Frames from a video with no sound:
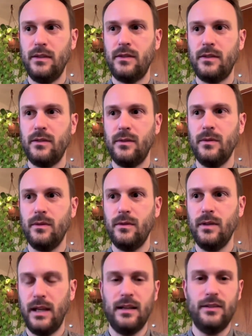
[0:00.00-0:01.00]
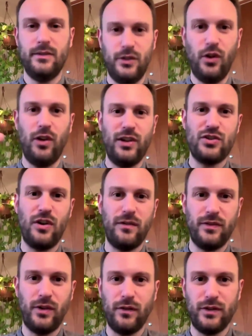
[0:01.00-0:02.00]
this the knowledge
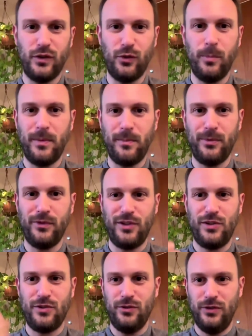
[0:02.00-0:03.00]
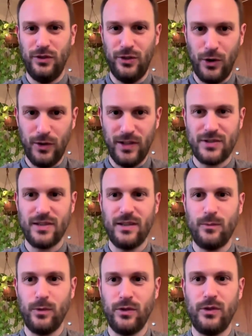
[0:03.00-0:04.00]
of the superimposition, the knowledge
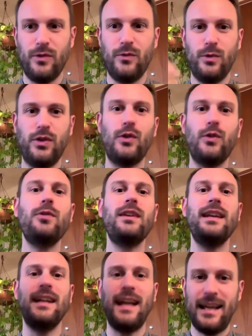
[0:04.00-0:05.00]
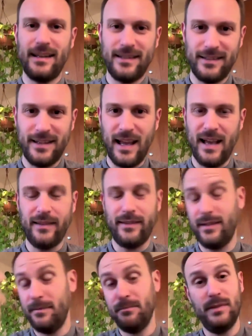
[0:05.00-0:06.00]
that what you're looking at
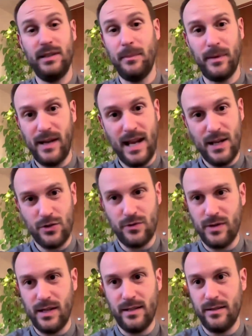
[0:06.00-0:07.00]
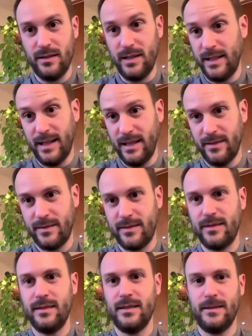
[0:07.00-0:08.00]
has a deeper nature, I
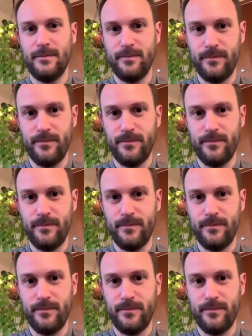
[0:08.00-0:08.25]
guess,